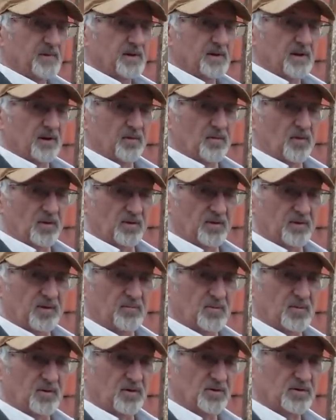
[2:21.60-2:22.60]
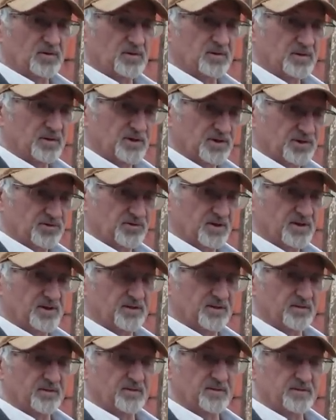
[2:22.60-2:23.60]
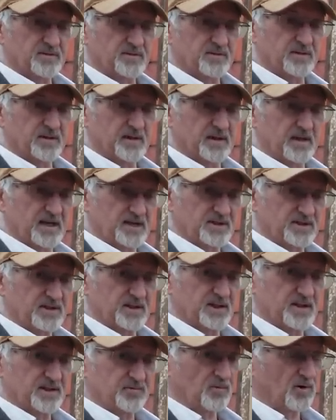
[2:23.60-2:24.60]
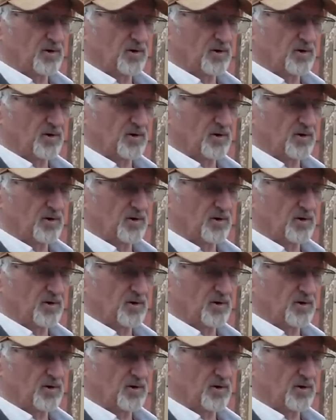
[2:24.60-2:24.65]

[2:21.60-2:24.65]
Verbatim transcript: at one of the most stringent uh, estates,